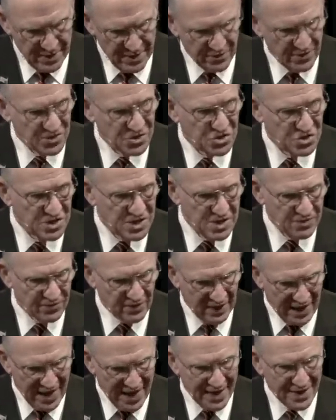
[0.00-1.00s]
The sea of
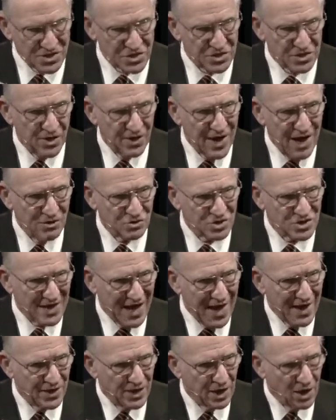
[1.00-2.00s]
glass, they're now
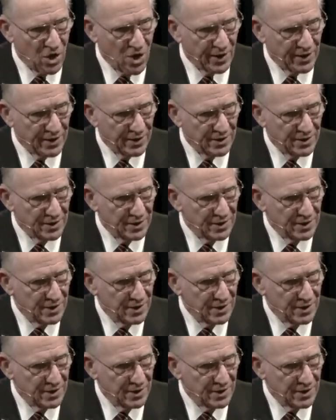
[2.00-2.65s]
standing on it.